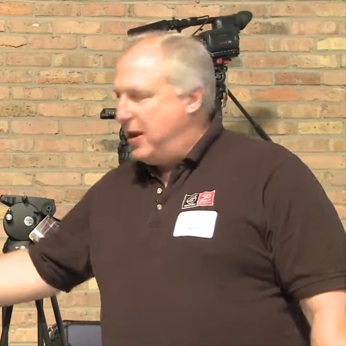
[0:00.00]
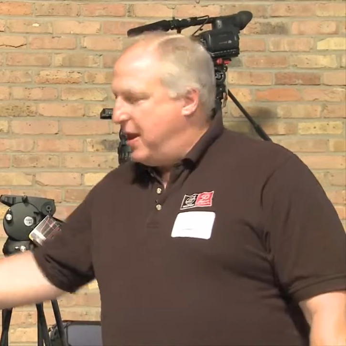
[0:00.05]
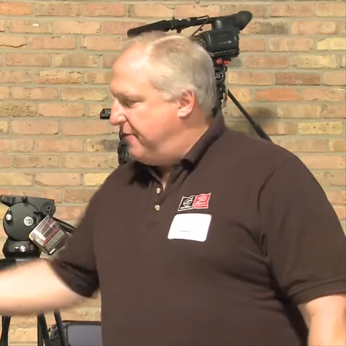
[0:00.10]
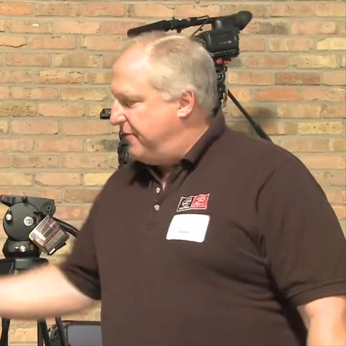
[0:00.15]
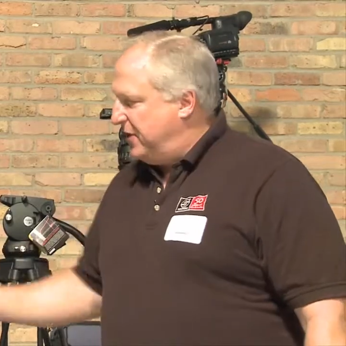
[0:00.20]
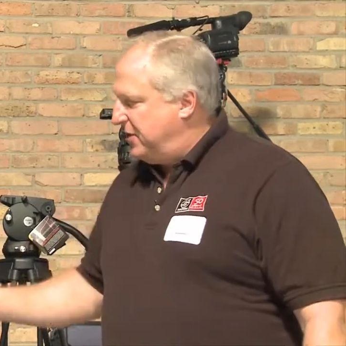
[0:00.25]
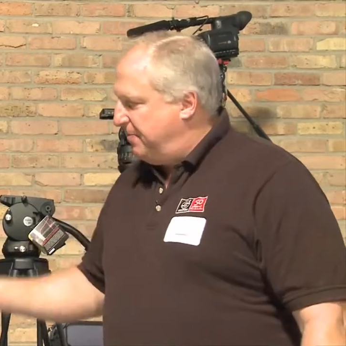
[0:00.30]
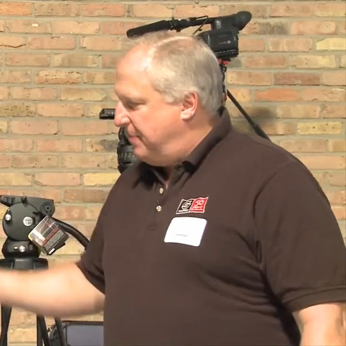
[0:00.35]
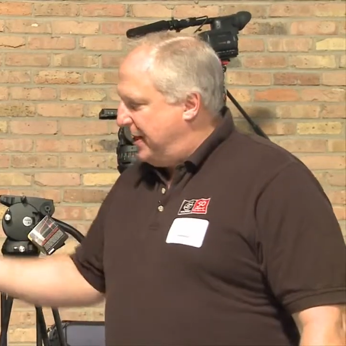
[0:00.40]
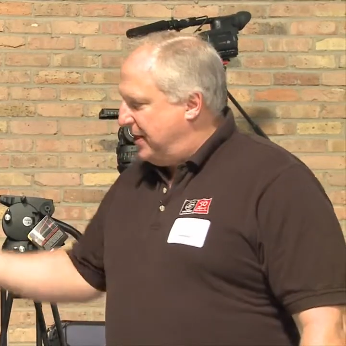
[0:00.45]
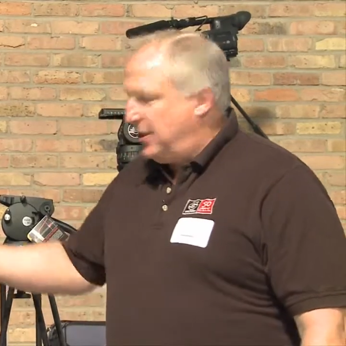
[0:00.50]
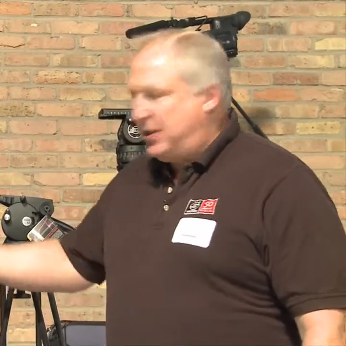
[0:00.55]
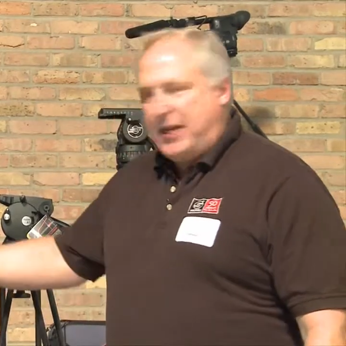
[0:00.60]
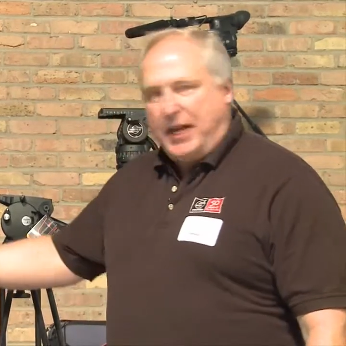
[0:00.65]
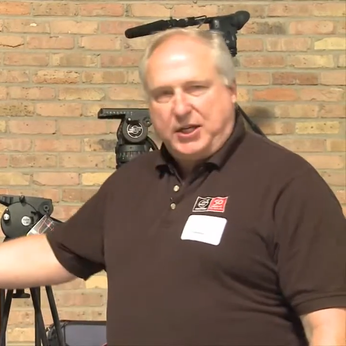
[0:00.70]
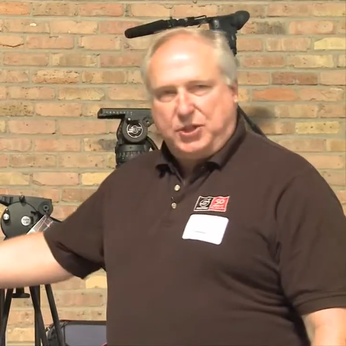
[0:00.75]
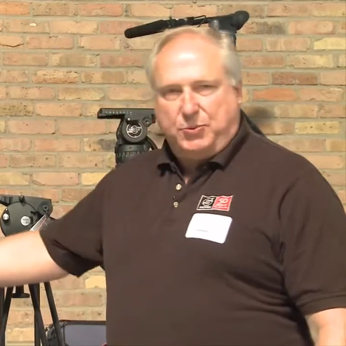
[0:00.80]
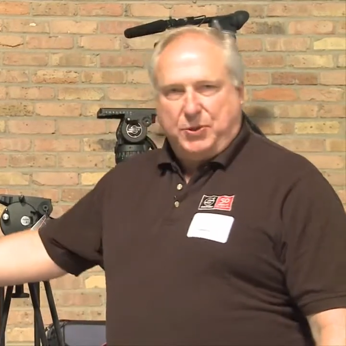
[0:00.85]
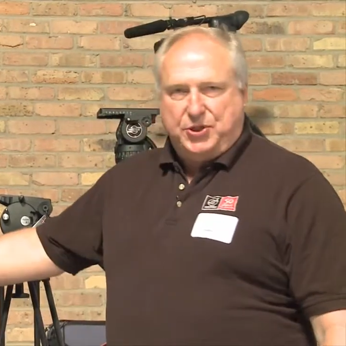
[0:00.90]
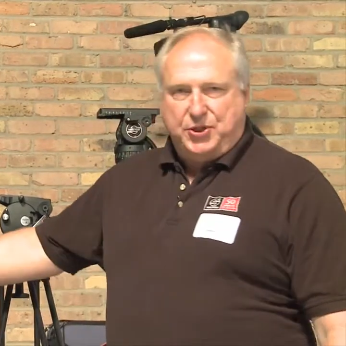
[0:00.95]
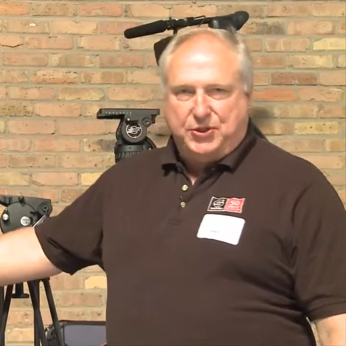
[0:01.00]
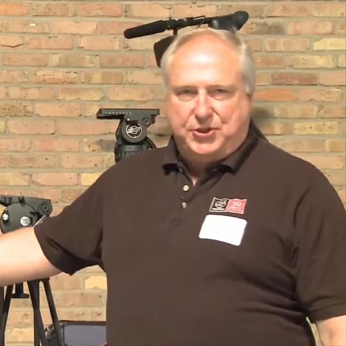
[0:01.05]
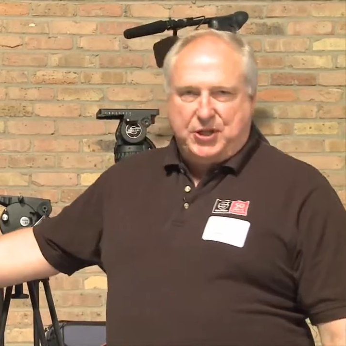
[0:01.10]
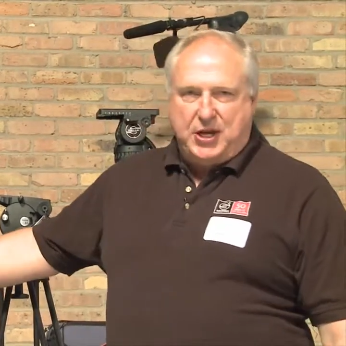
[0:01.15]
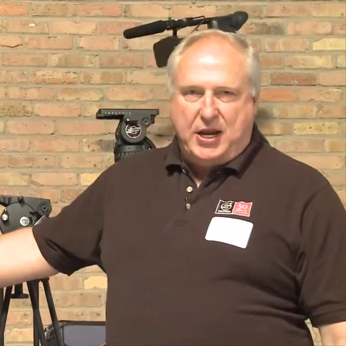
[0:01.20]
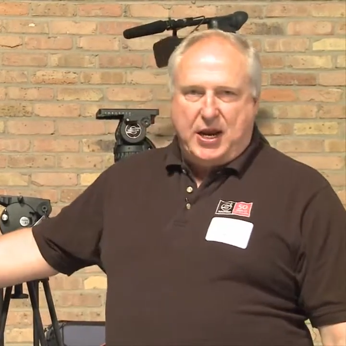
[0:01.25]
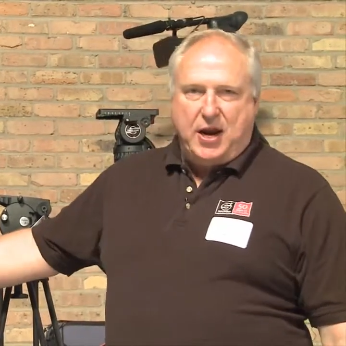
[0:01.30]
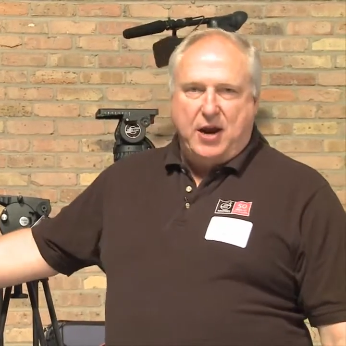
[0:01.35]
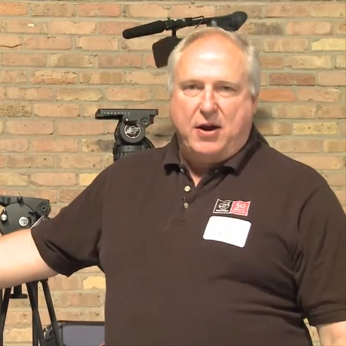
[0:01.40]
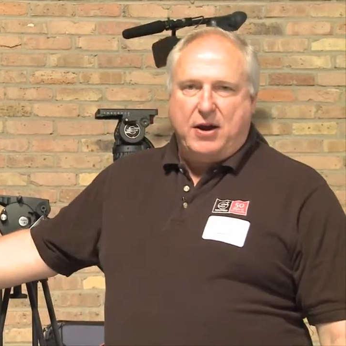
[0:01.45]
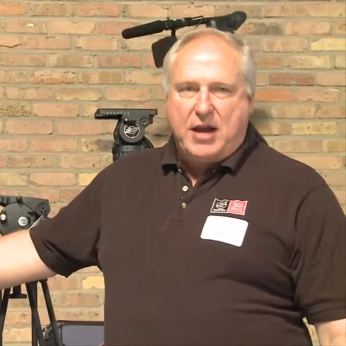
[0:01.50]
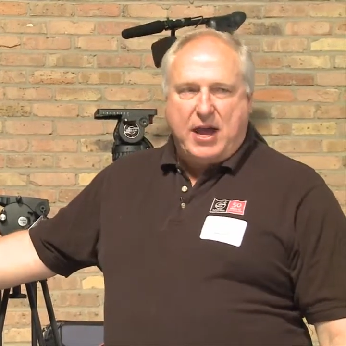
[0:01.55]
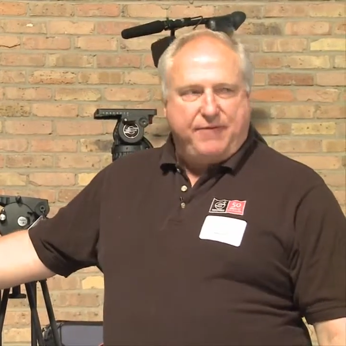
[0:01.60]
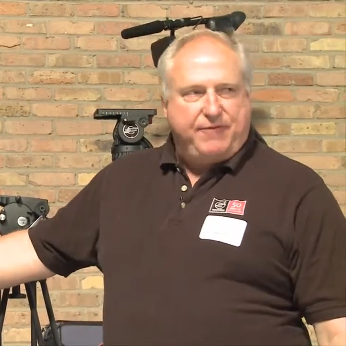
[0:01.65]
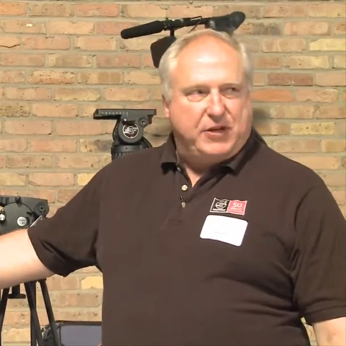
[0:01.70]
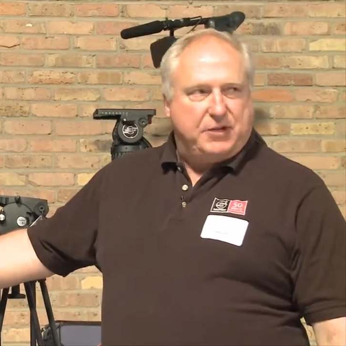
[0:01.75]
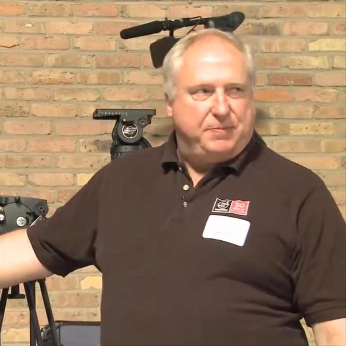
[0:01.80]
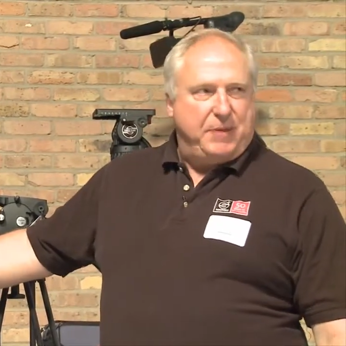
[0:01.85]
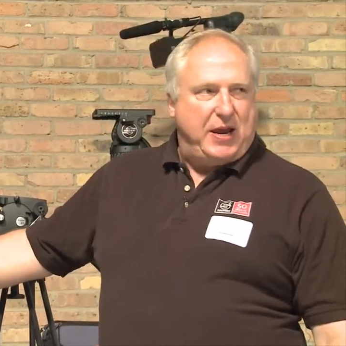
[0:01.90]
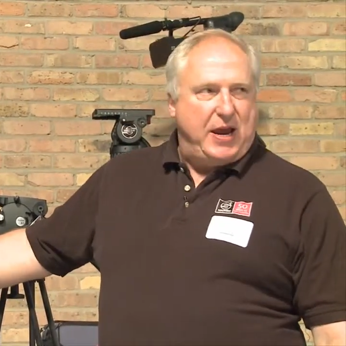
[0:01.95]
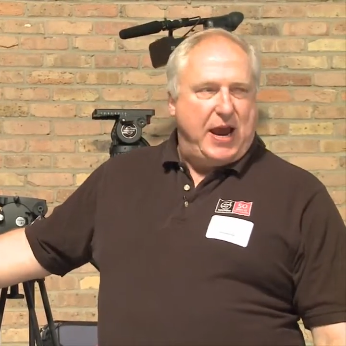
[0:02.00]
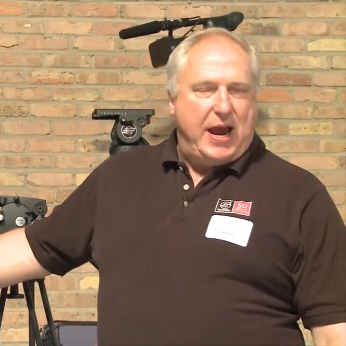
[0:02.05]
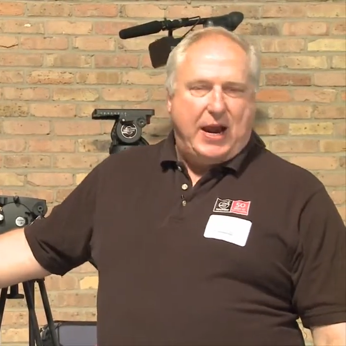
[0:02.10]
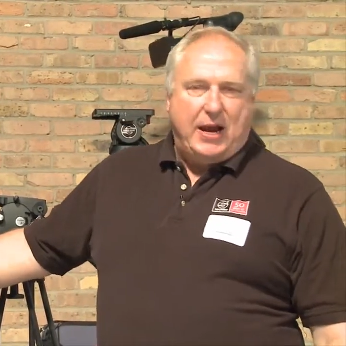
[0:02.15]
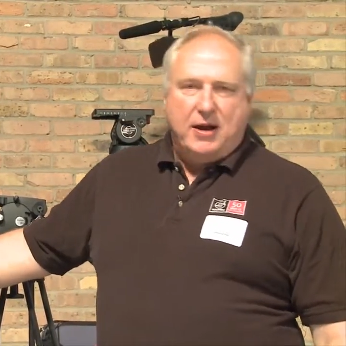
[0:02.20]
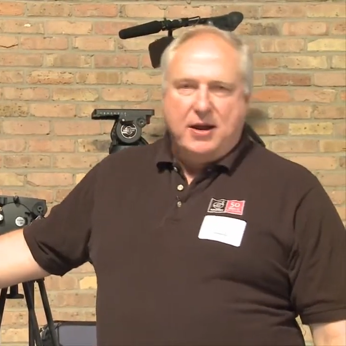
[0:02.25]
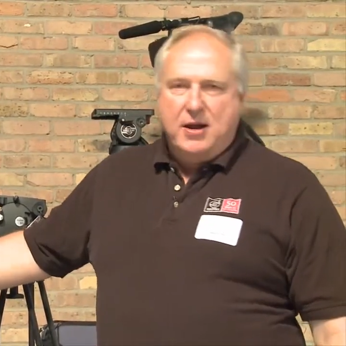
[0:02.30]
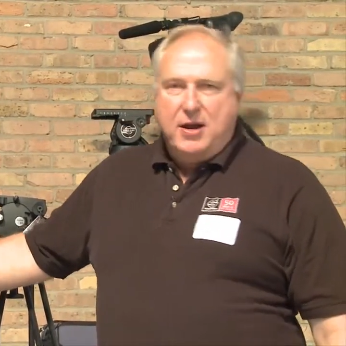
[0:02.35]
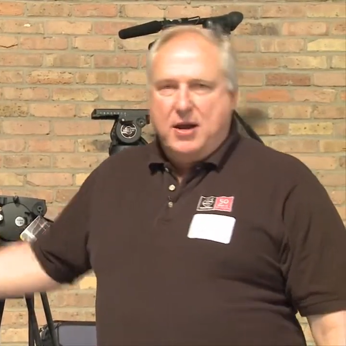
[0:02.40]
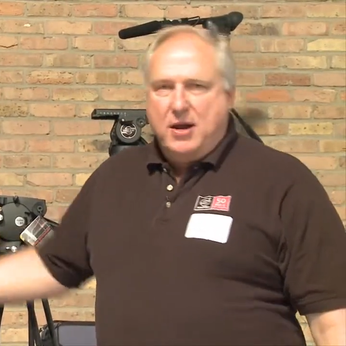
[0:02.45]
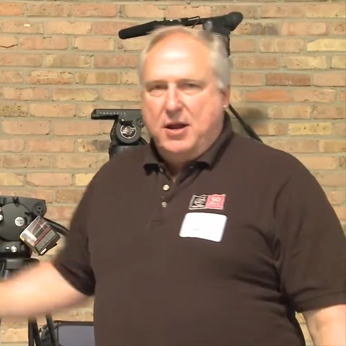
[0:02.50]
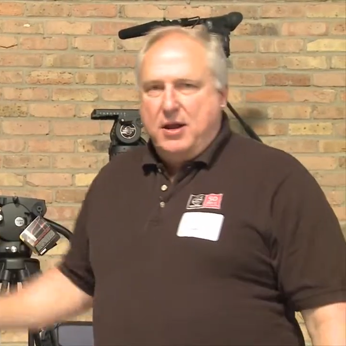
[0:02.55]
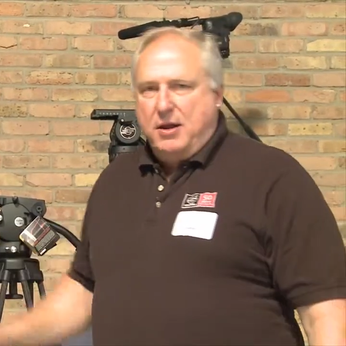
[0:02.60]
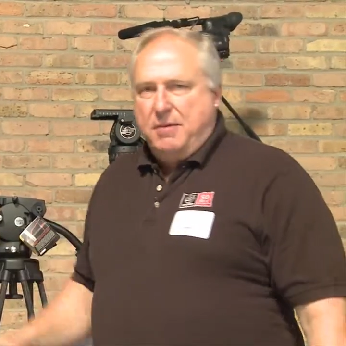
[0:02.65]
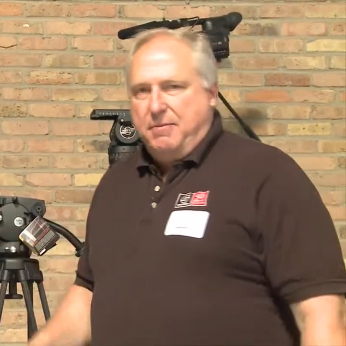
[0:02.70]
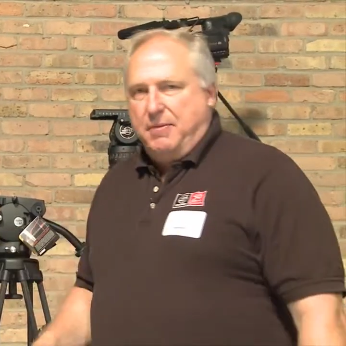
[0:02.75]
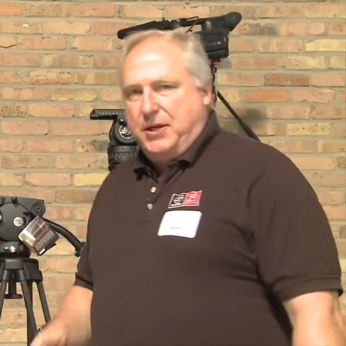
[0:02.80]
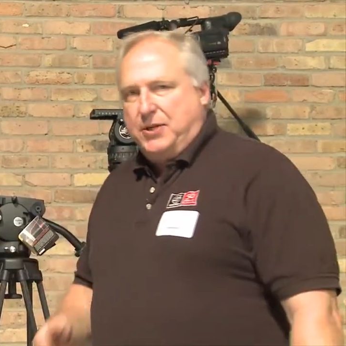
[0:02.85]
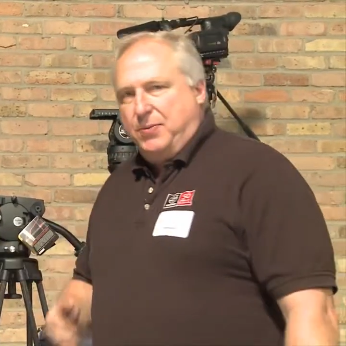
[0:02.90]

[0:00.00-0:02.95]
the FSB6, which you see here, and the FSB8.